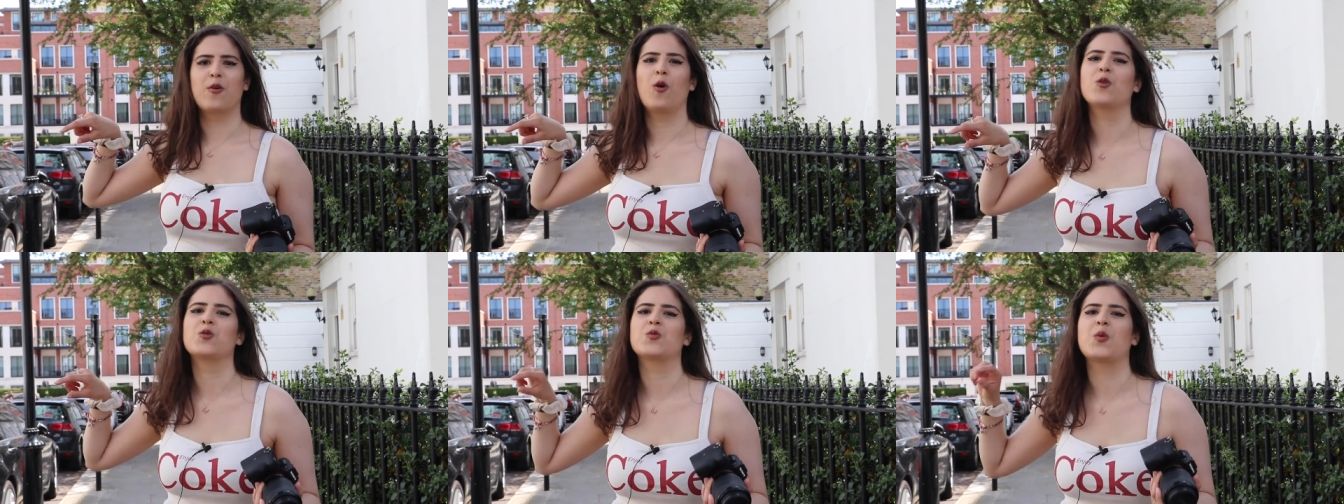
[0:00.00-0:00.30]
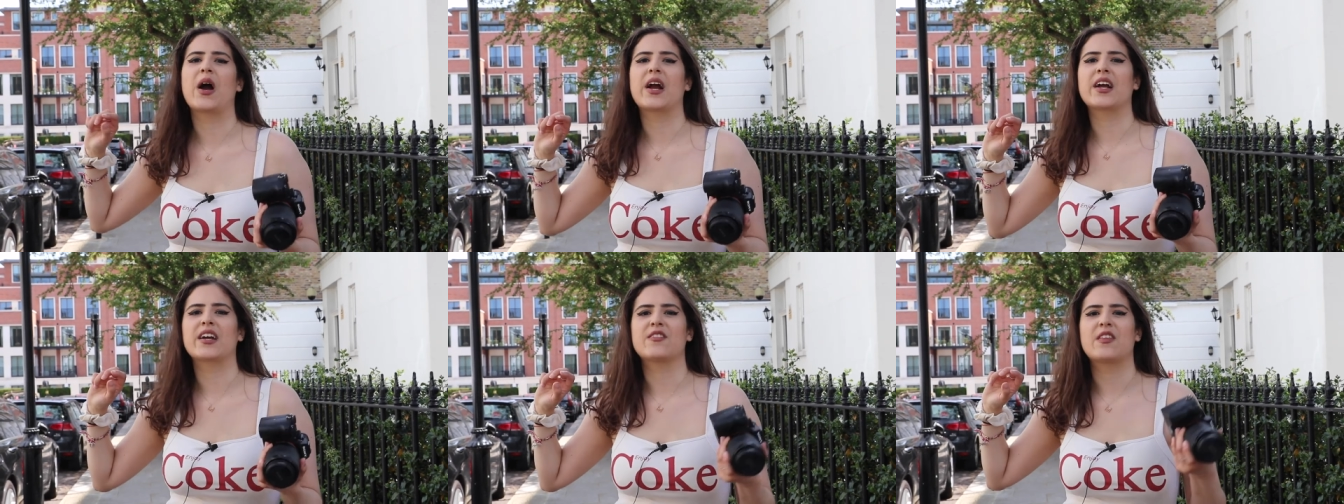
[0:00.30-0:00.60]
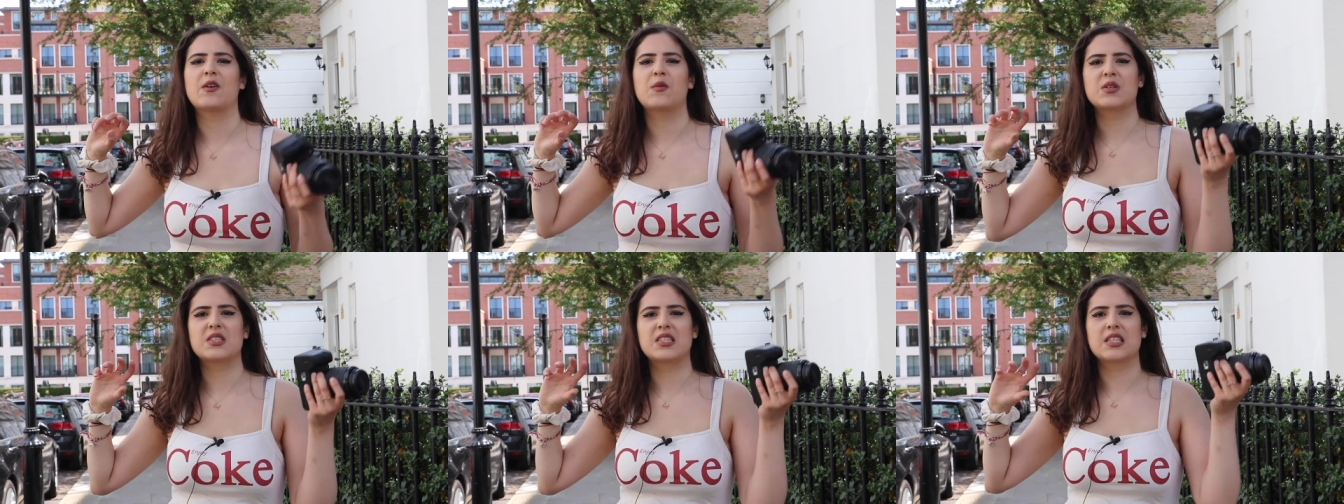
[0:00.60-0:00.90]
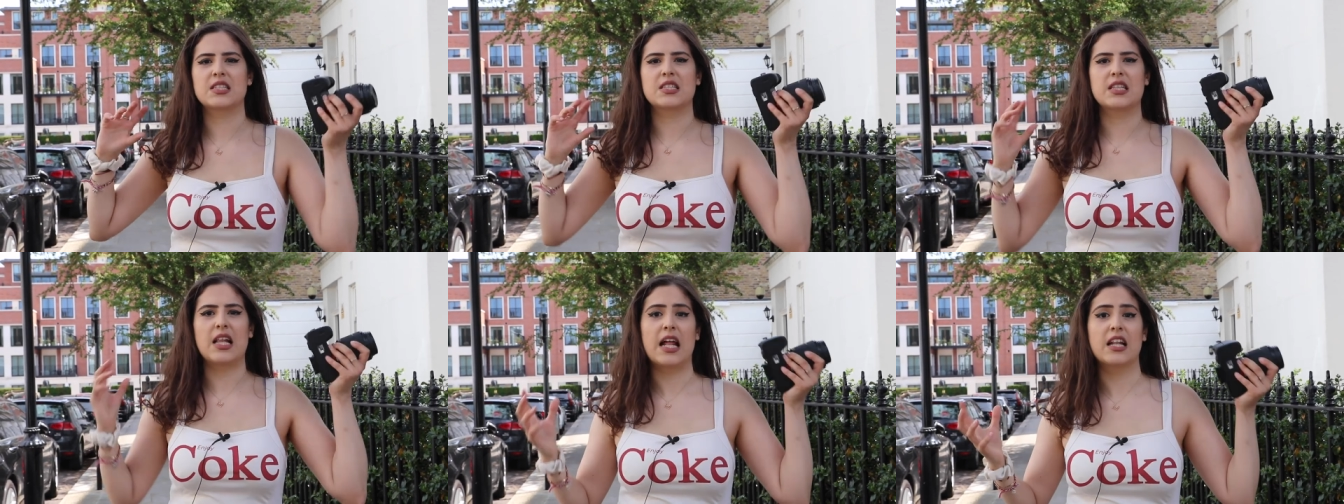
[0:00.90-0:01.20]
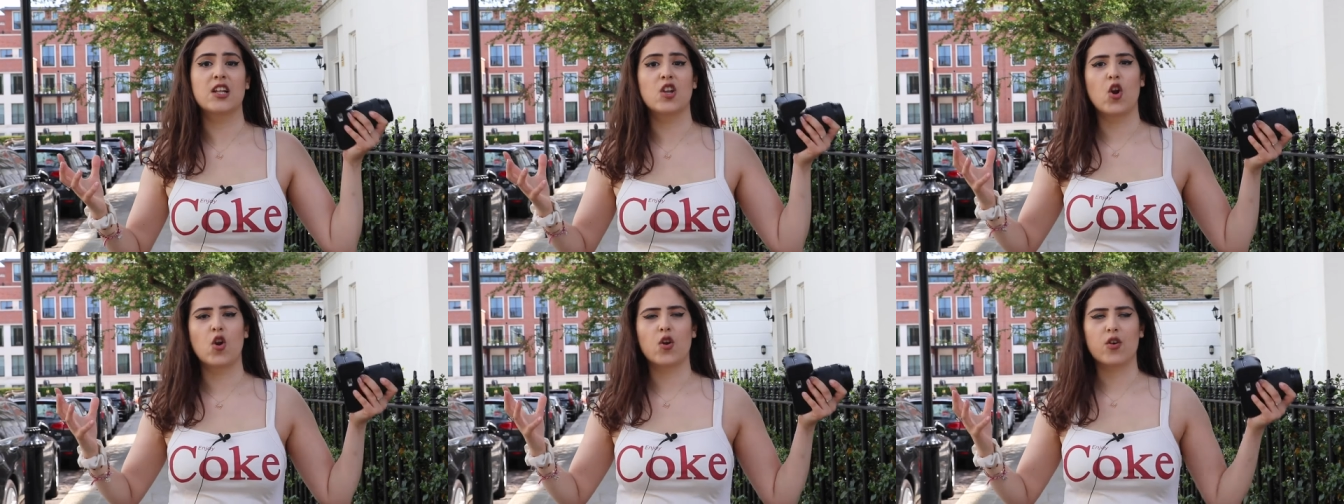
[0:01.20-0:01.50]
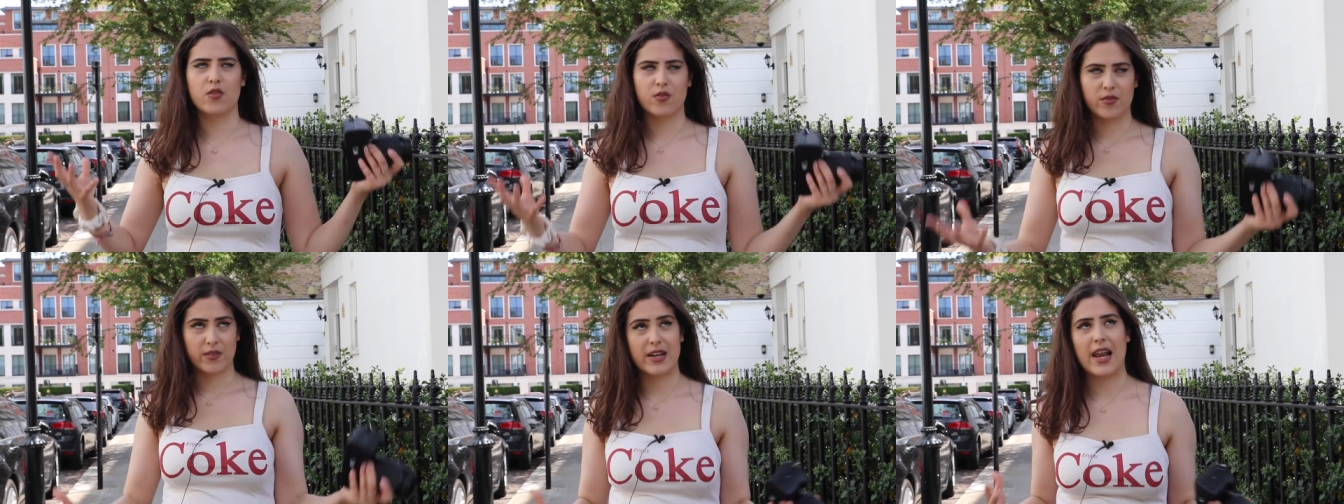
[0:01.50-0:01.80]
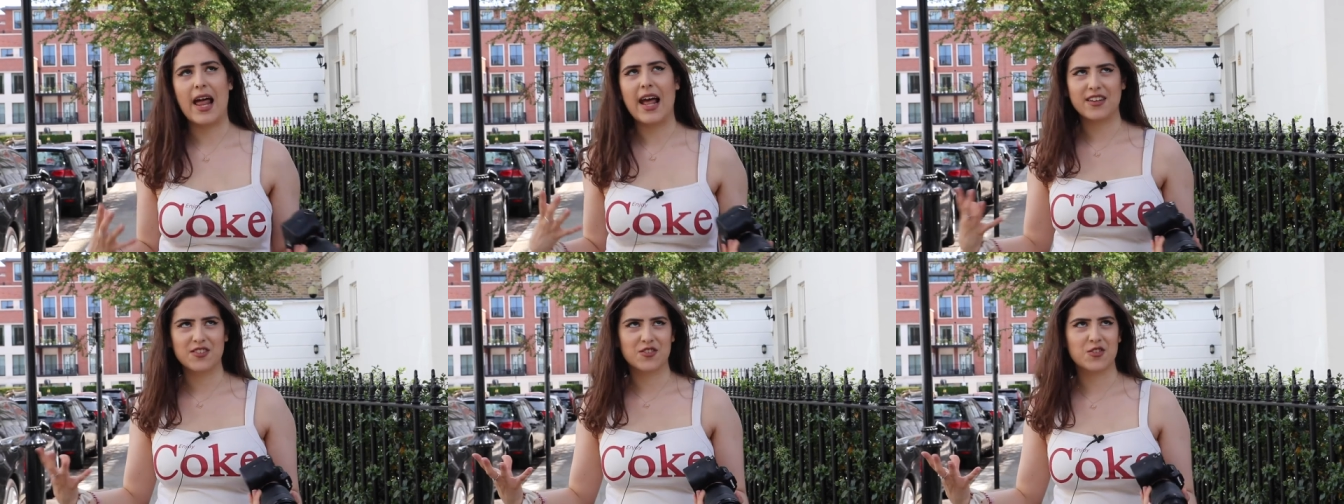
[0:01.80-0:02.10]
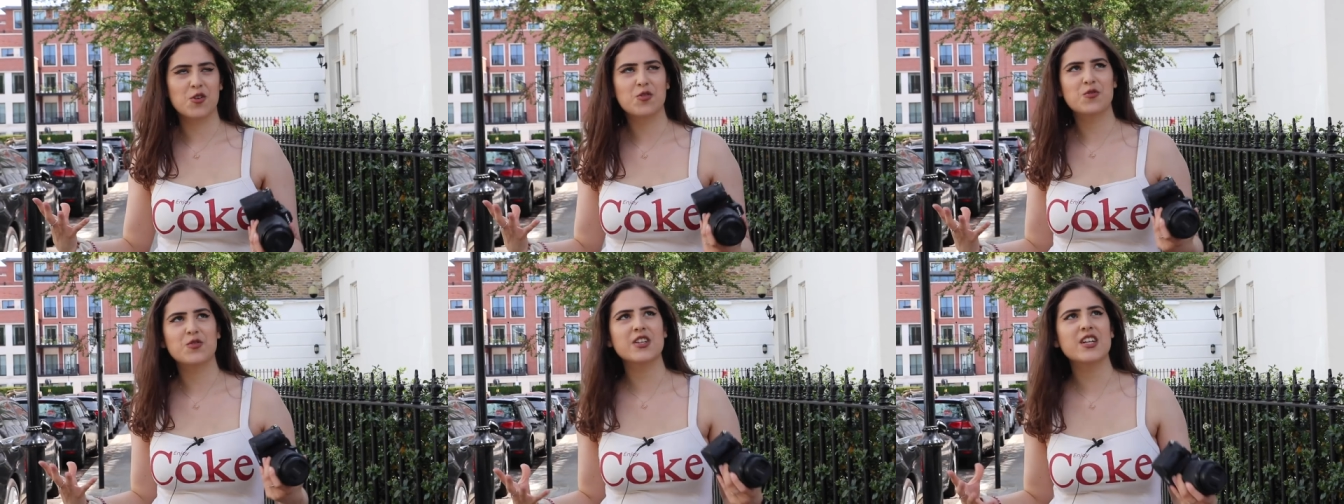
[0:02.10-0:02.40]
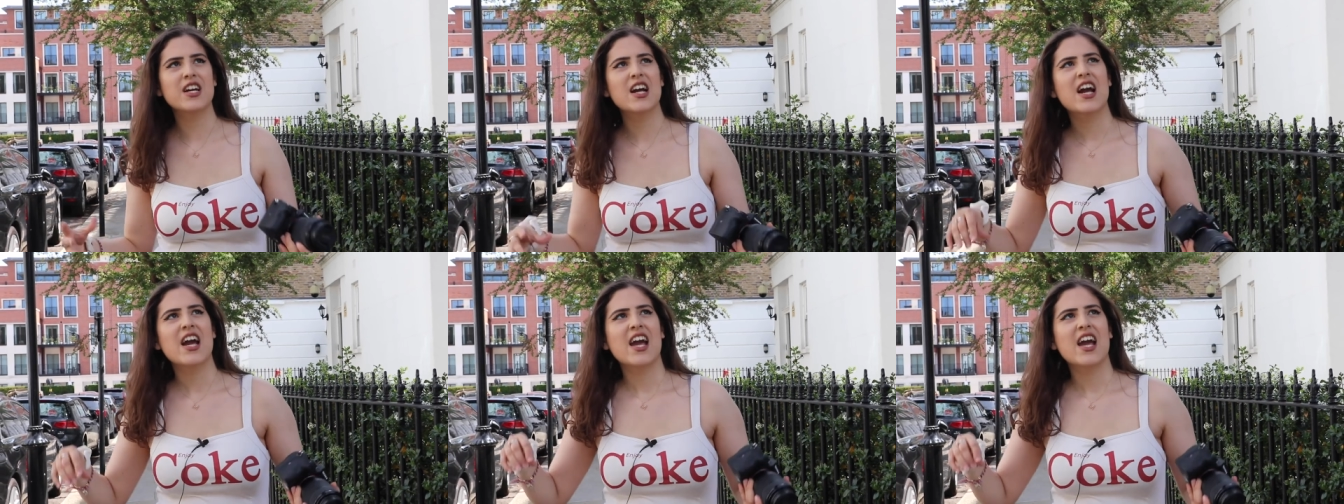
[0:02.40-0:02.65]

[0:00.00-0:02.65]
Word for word: Volkswagen there was this Land Rover,